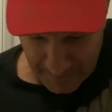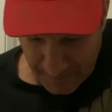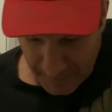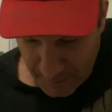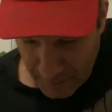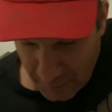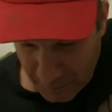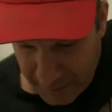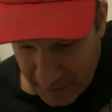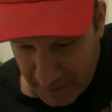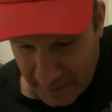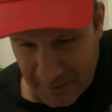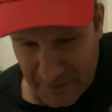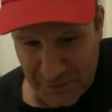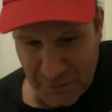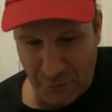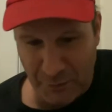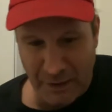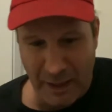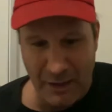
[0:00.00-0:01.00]
Okay,
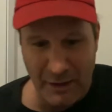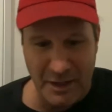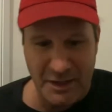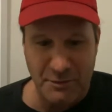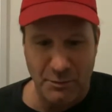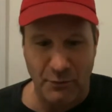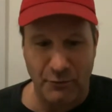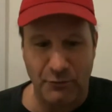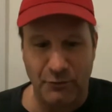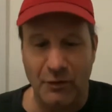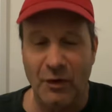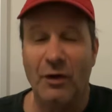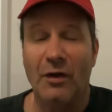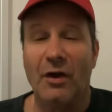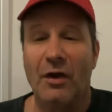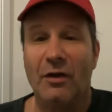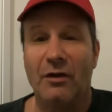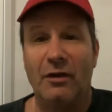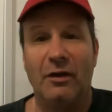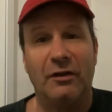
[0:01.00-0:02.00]
so now let's move.
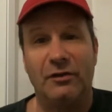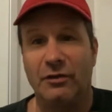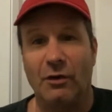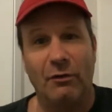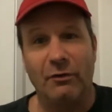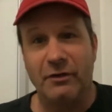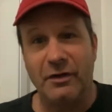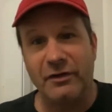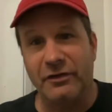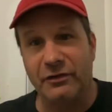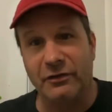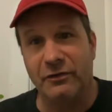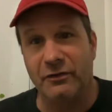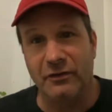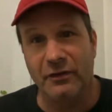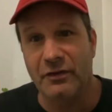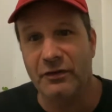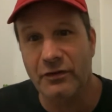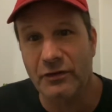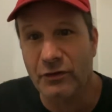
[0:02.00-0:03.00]
So this is
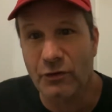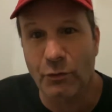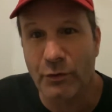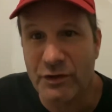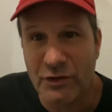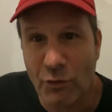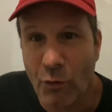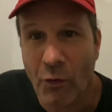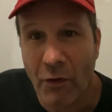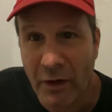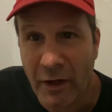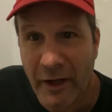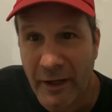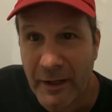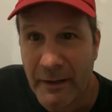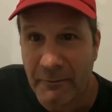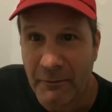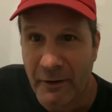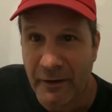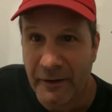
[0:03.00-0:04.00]
the reason why I
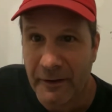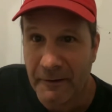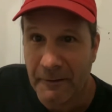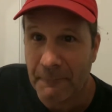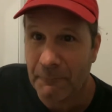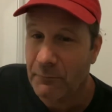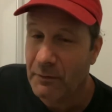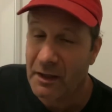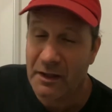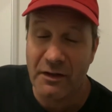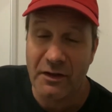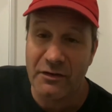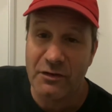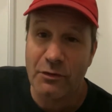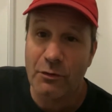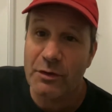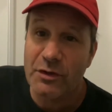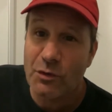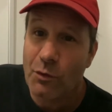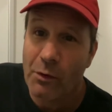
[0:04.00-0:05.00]
am, And it's the
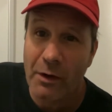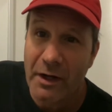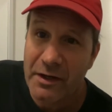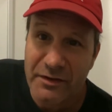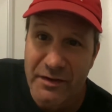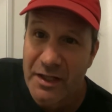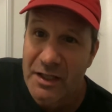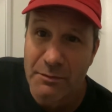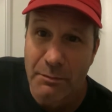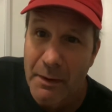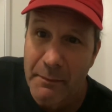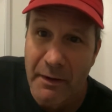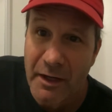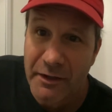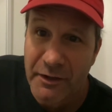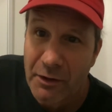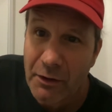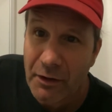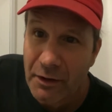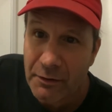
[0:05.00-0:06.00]
reason why I say it's my
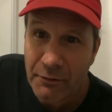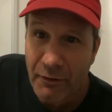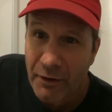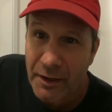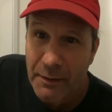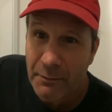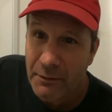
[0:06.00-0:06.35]
backyard, right?